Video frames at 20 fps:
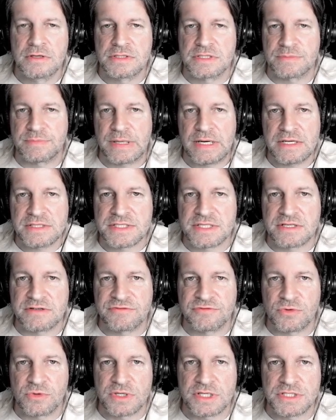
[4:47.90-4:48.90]
to
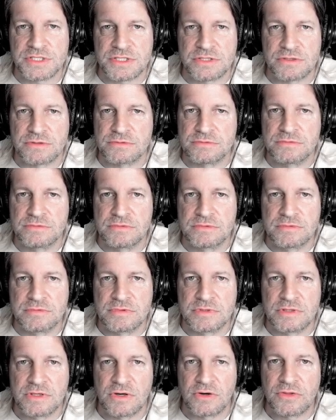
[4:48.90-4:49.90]
+42
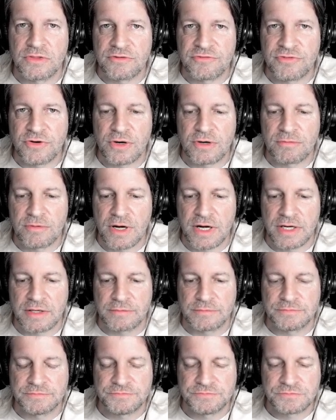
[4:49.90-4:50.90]
on the far right.
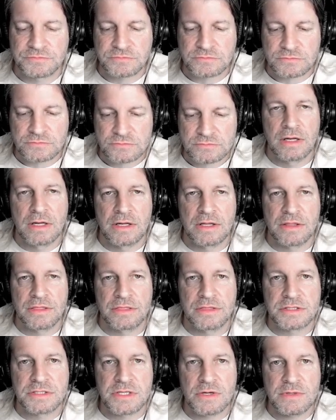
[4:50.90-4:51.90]

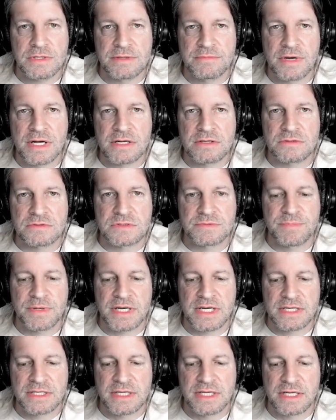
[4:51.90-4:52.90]
The Tony Michaels
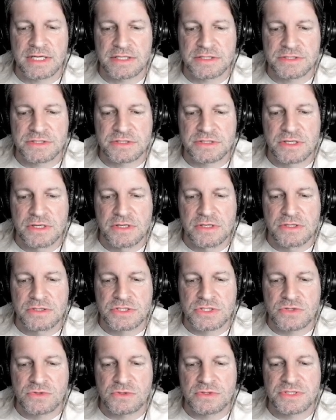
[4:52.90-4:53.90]
podcast
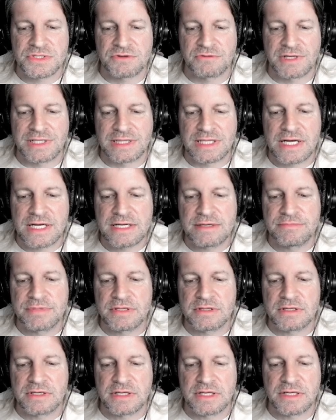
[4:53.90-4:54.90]
scores a
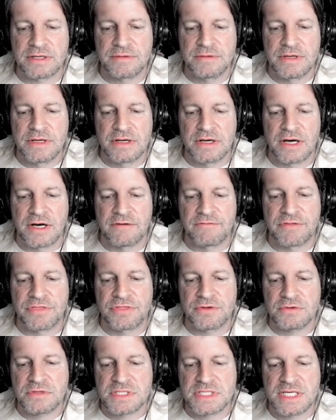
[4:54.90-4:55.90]
reliability of
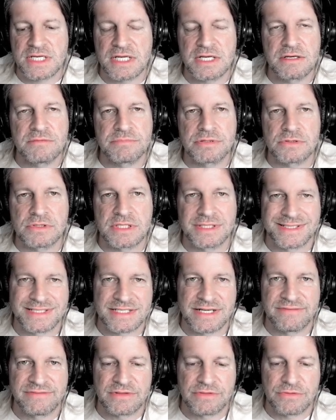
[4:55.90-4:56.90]

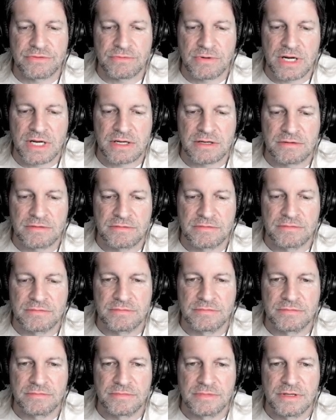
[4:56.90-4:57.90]
13.73
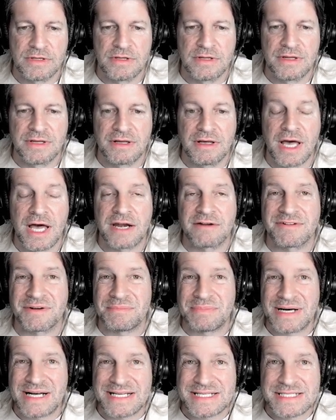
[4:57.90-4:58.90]
out of a
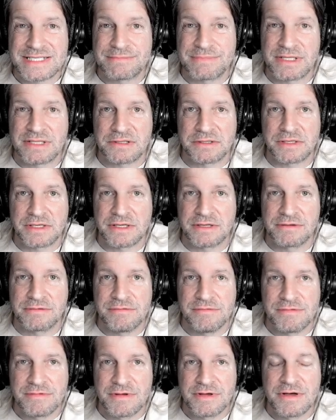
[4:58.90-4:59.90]
possibility
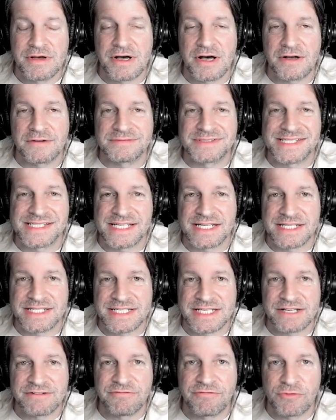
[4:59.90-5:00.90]
of
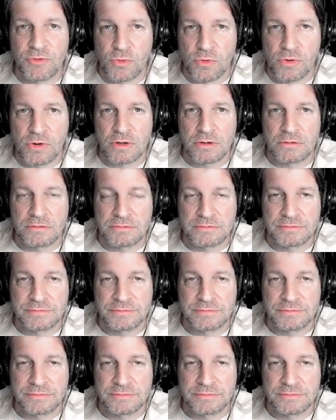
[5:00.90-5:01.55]
64.